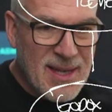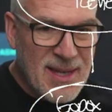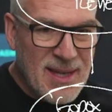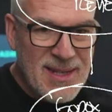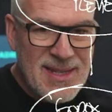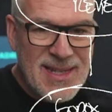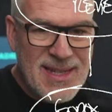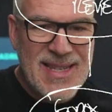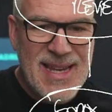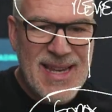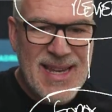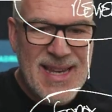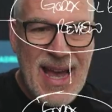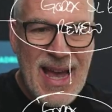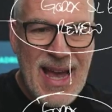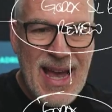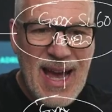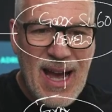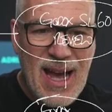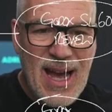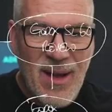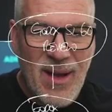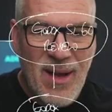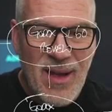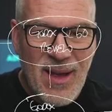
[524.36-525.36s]
can you see
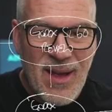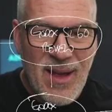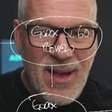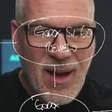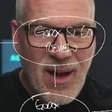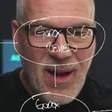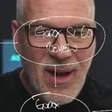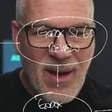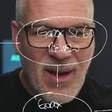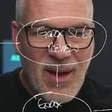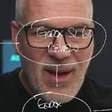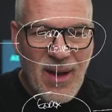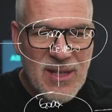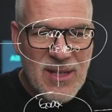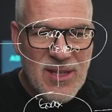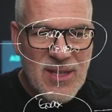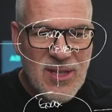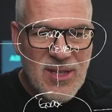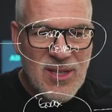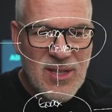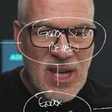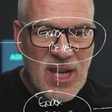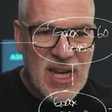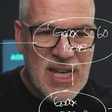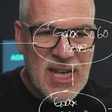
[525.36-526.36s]
how I
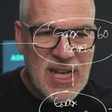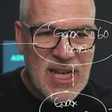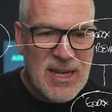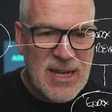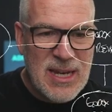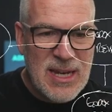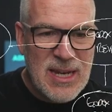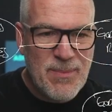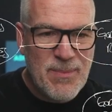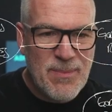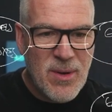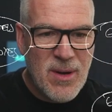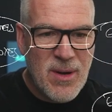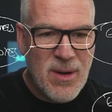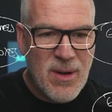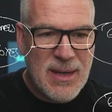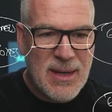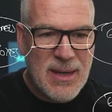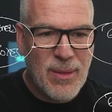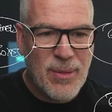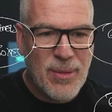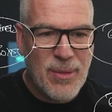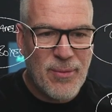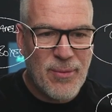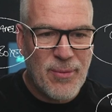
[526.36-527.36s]
could genuinely be
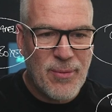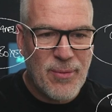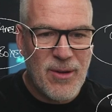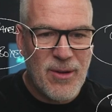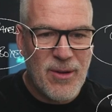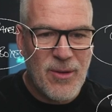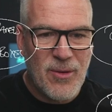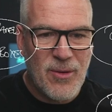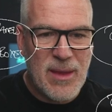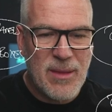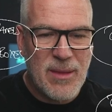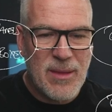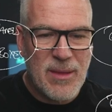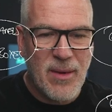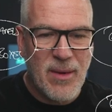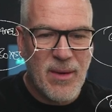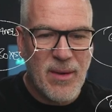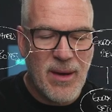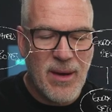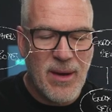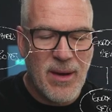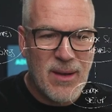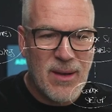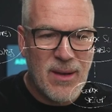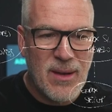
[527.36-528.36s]
working through with
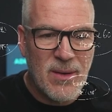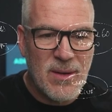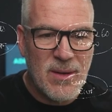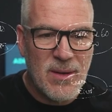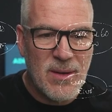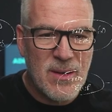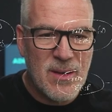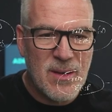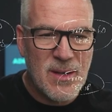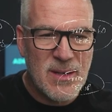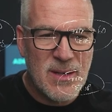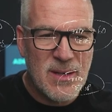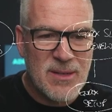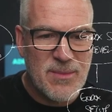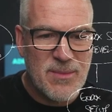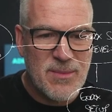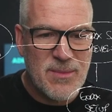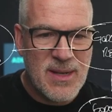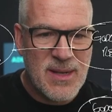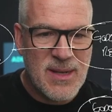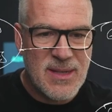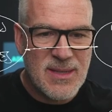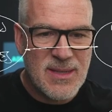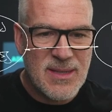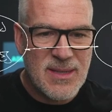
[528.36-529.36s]
my
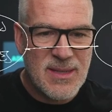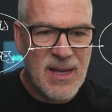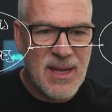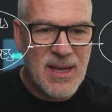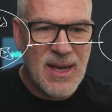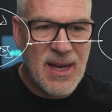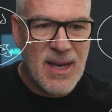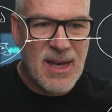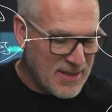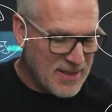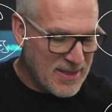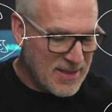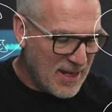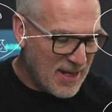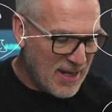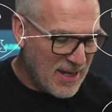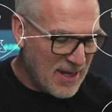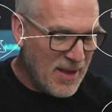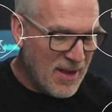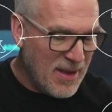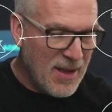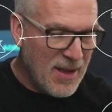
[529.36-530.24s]
customers? And